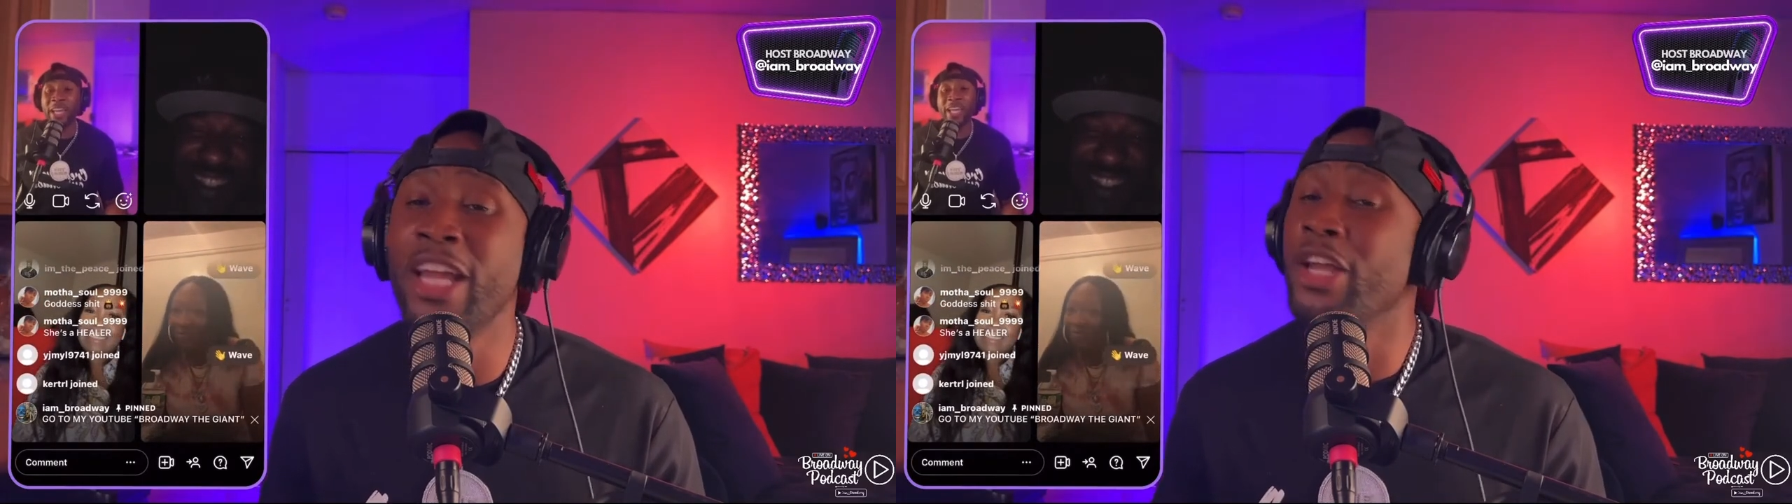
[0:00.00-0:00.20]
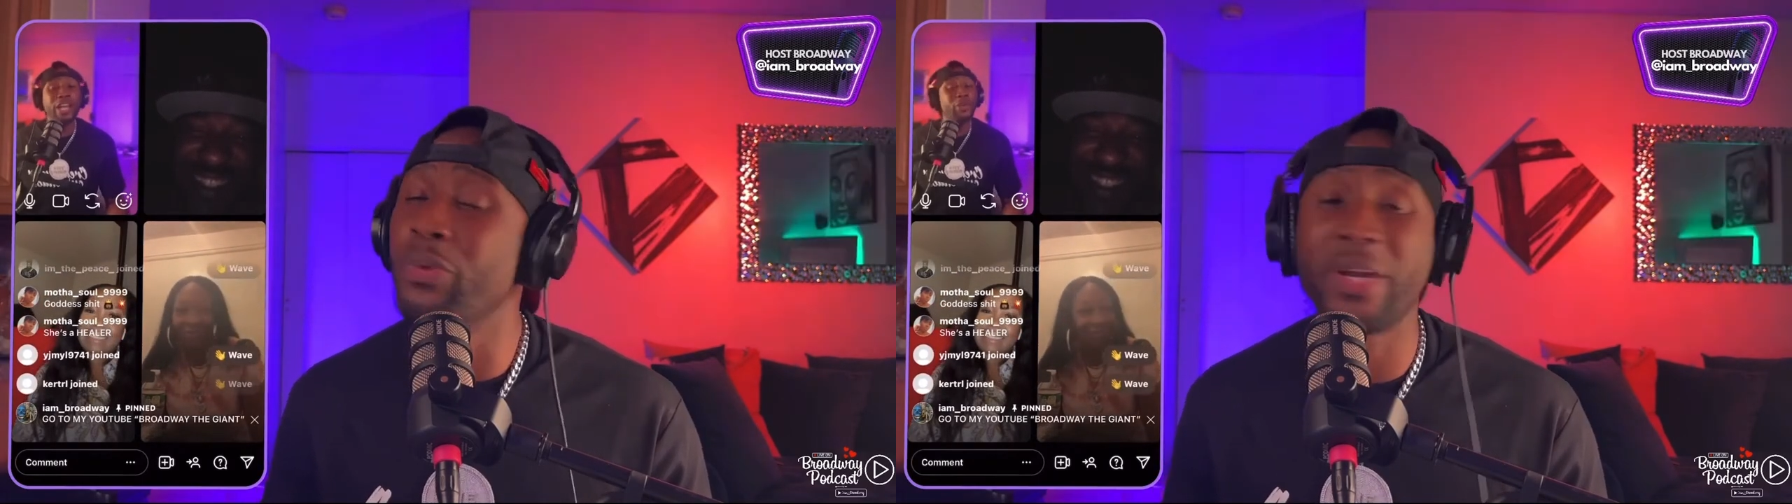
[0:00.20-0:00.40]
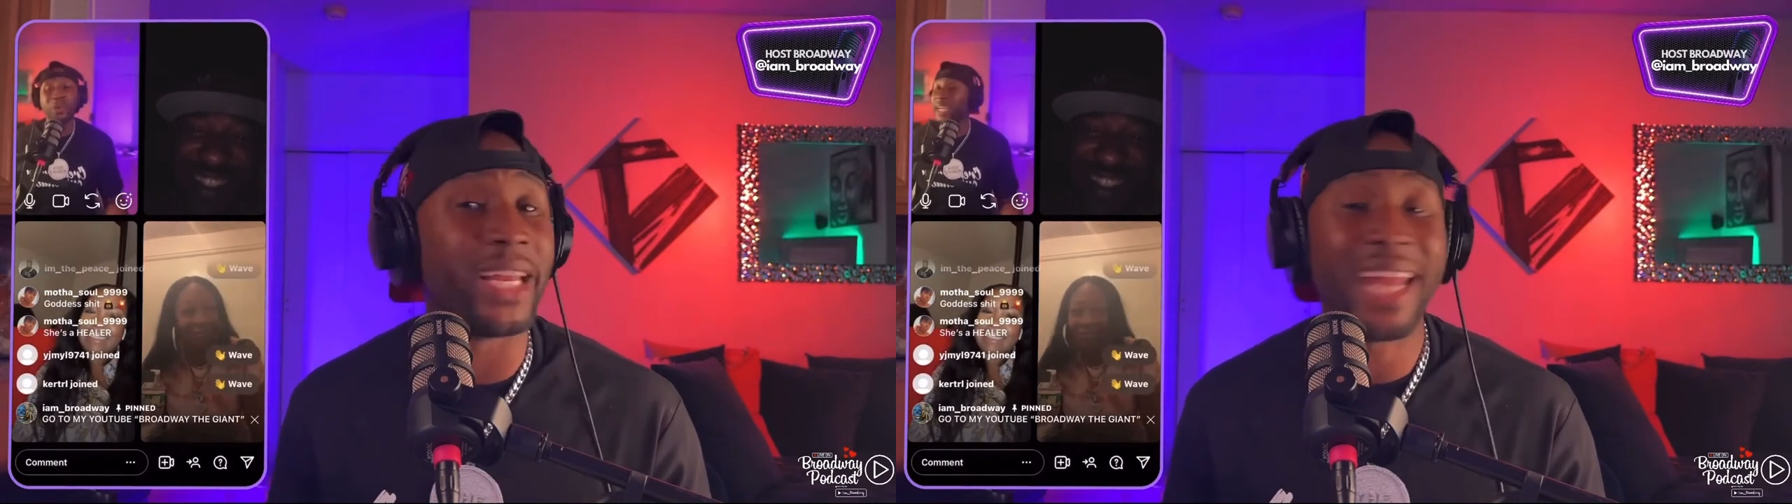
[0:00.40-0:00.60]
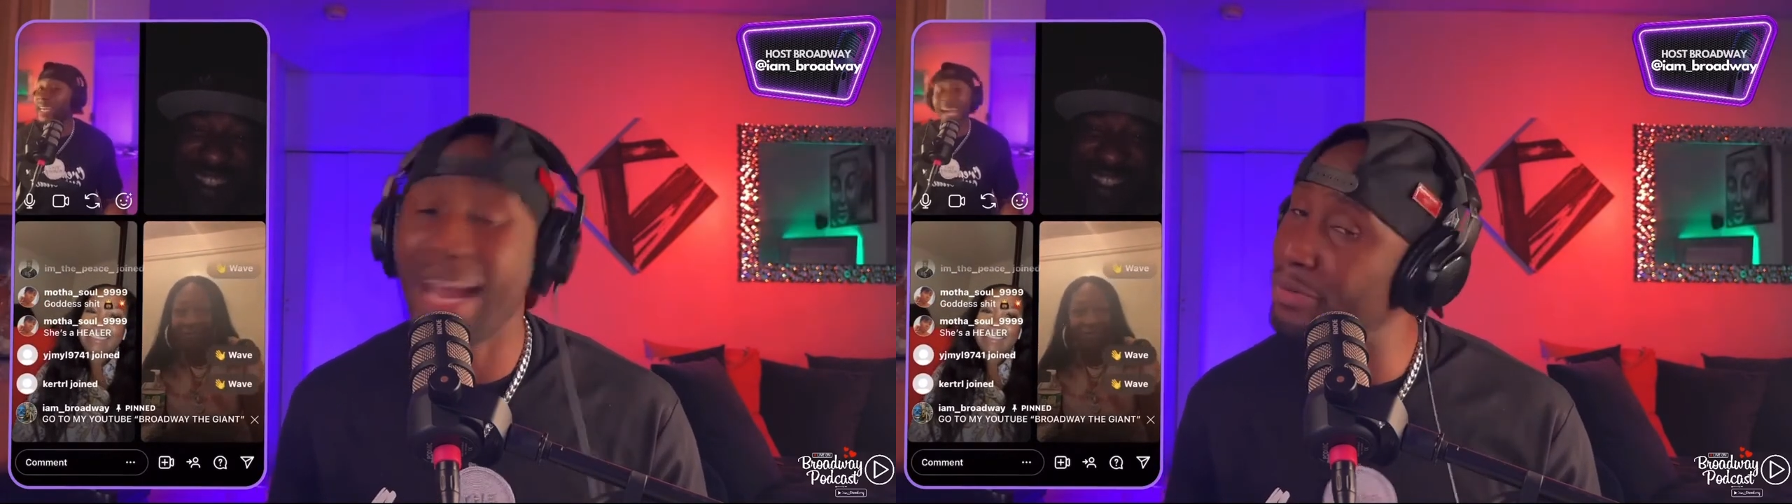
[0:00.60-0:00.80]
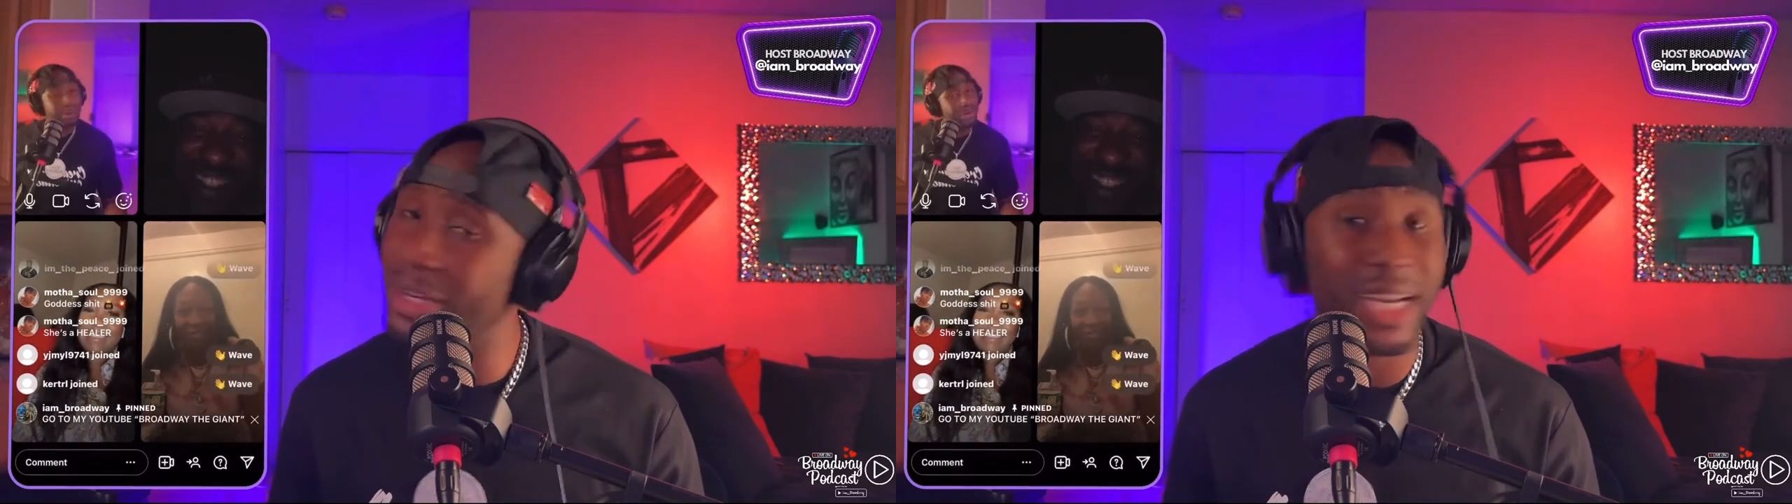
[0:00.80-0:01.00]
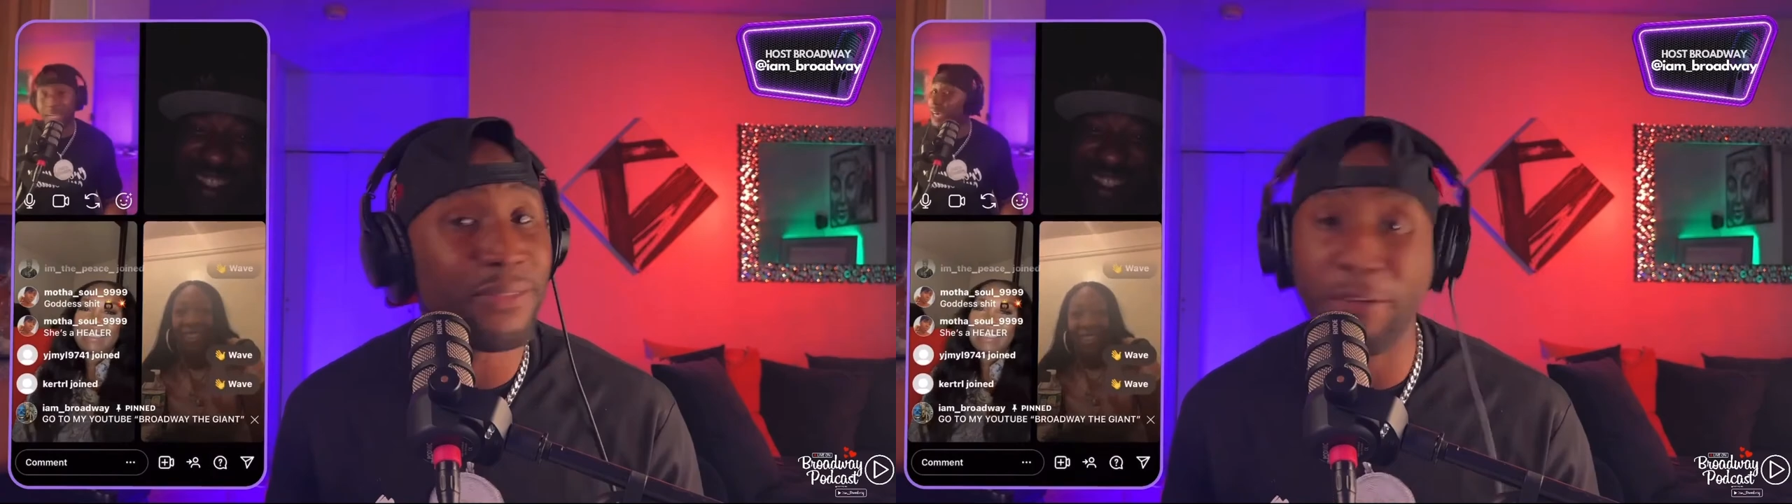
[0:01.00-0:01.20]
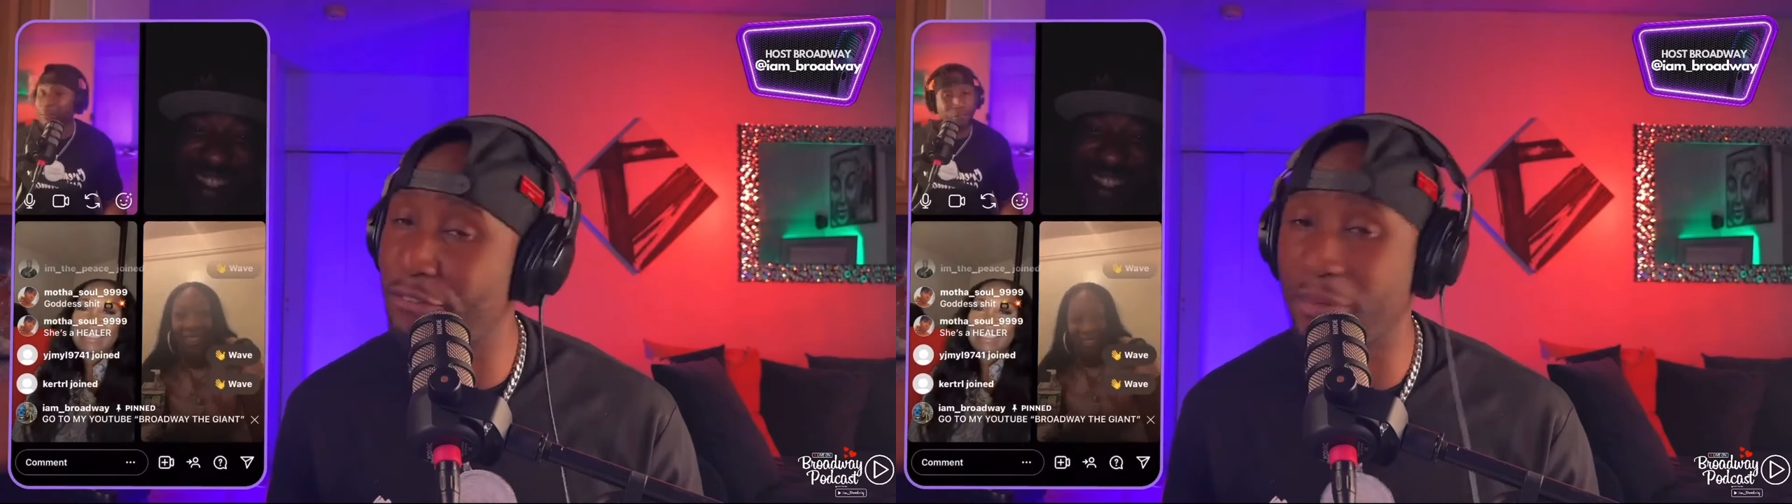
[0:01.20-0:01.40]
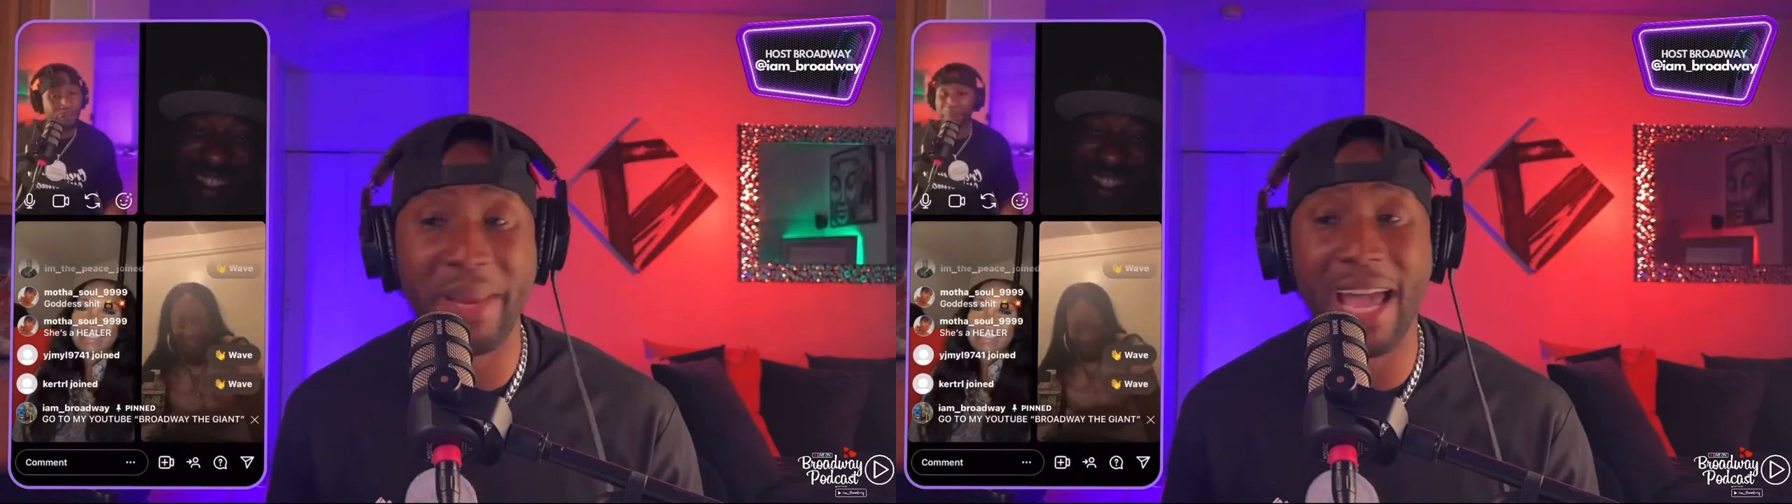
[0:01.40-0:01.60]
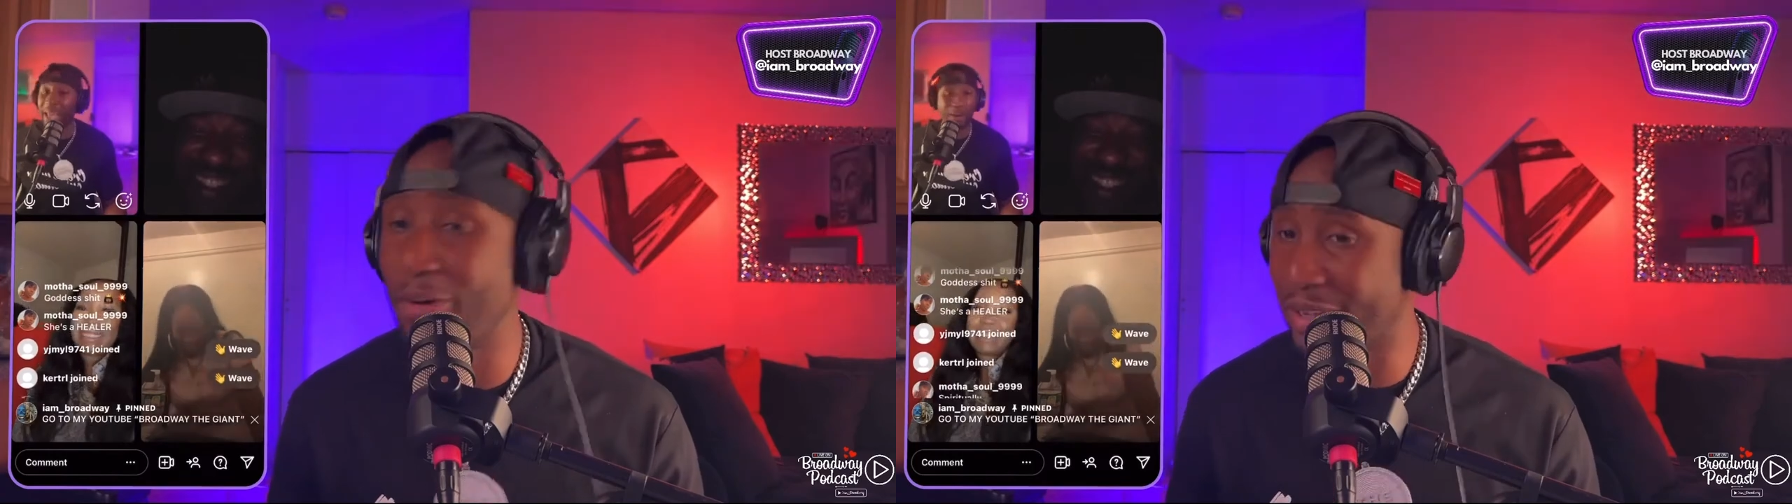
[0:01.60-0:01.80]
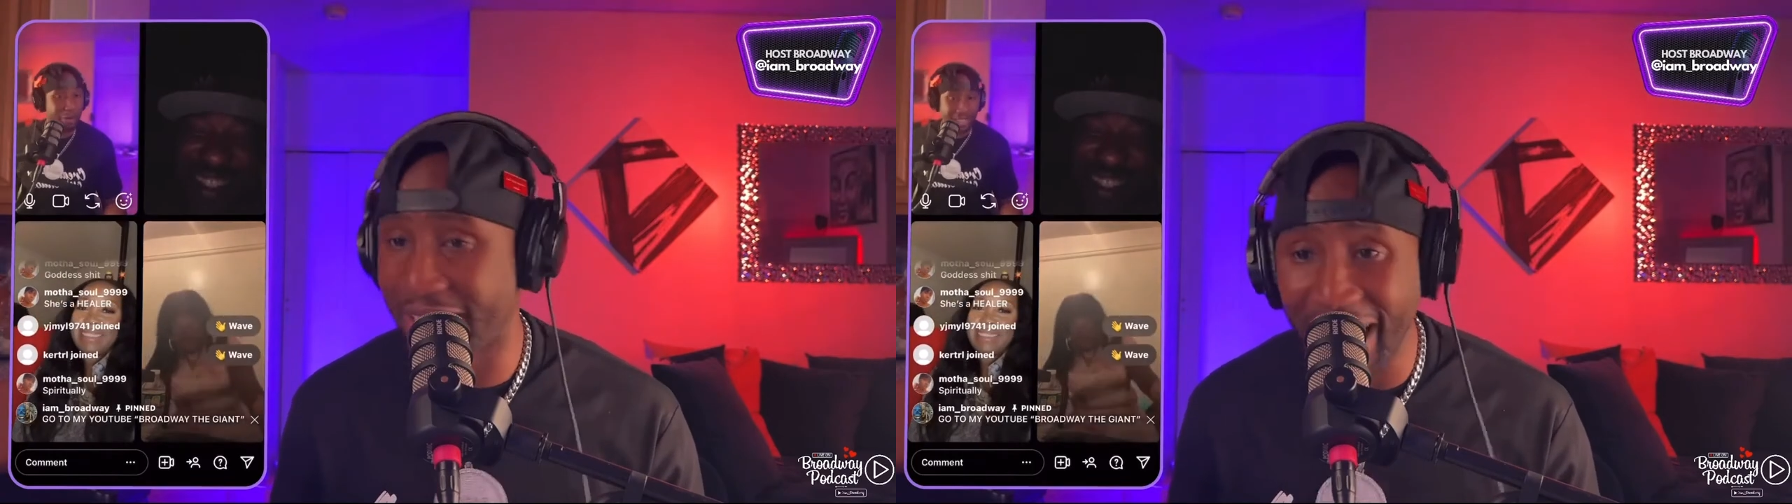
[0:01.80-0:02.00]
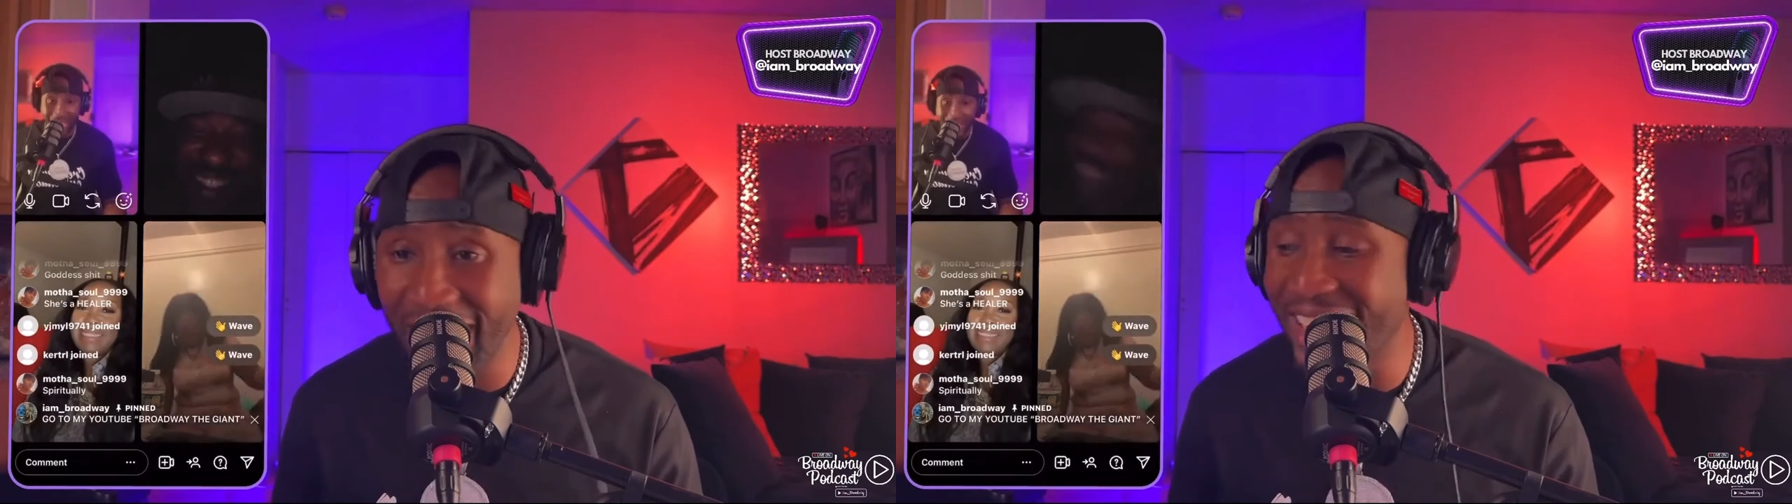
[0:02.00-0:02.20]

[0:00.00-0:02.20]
you cannot recover from that, okay?